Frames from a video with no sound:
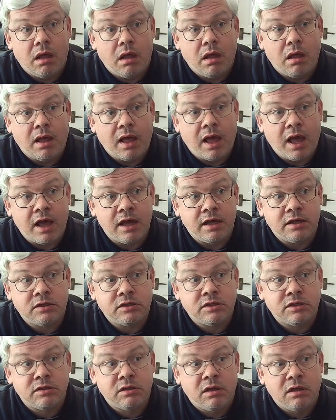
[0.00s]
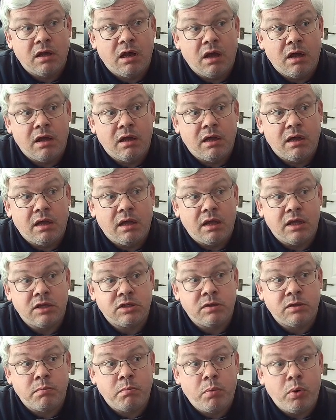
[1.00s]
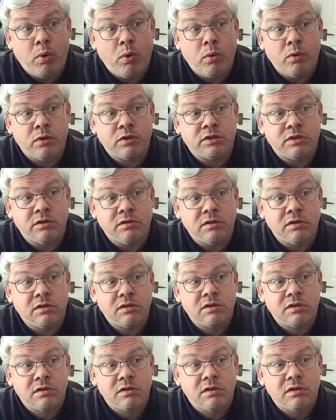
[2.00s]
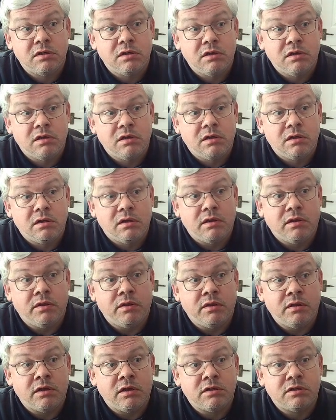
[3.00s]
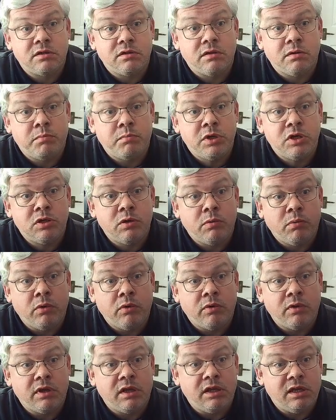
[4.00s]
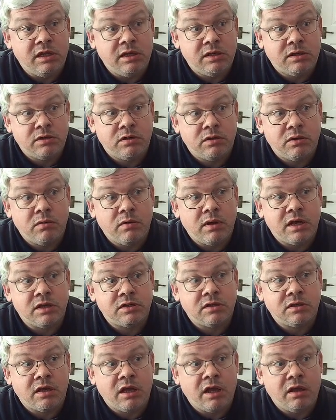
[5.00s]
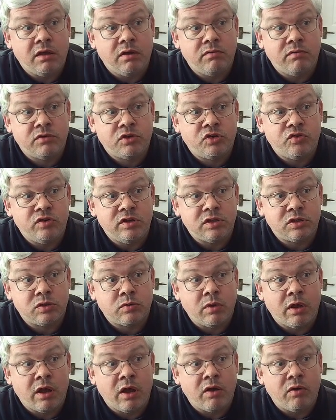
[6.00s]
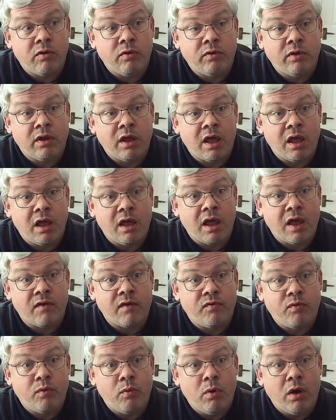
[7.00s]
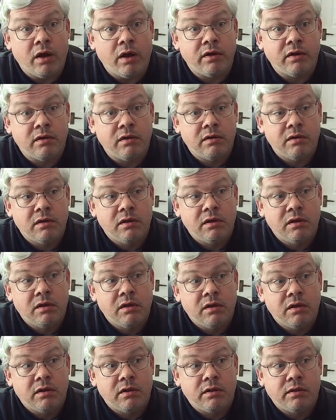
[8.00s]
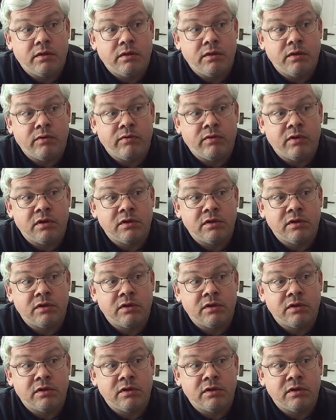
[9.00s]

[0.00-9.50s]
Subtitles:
as it's important that the bishop on e2 has a retreat square on f1. There are